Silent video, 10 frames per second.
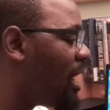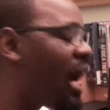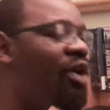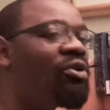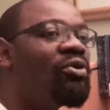
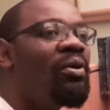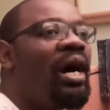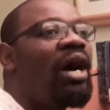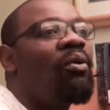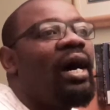I don't know
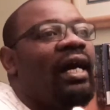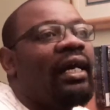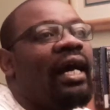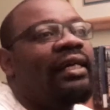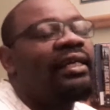how I,
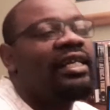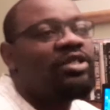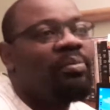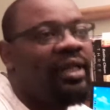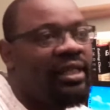I can
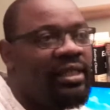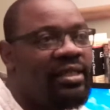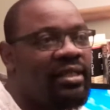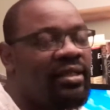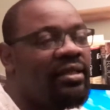explain it.